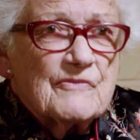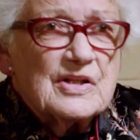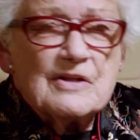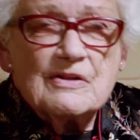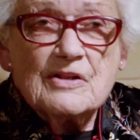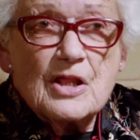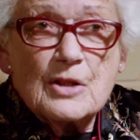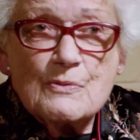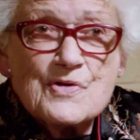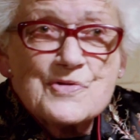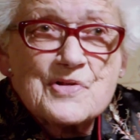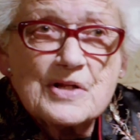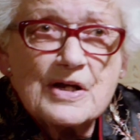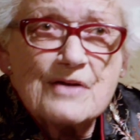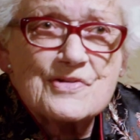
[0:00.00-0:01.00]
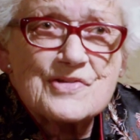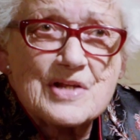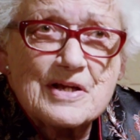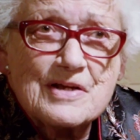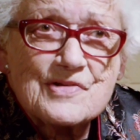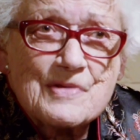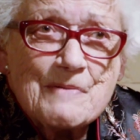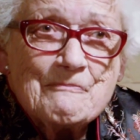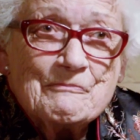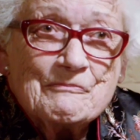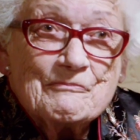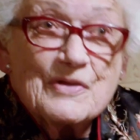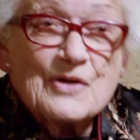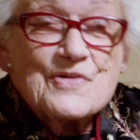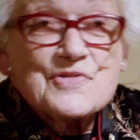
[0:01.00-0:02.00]
We didn't know there was a downstairs,
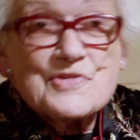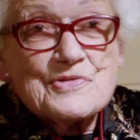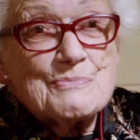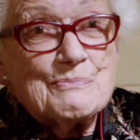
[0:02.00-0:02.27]
because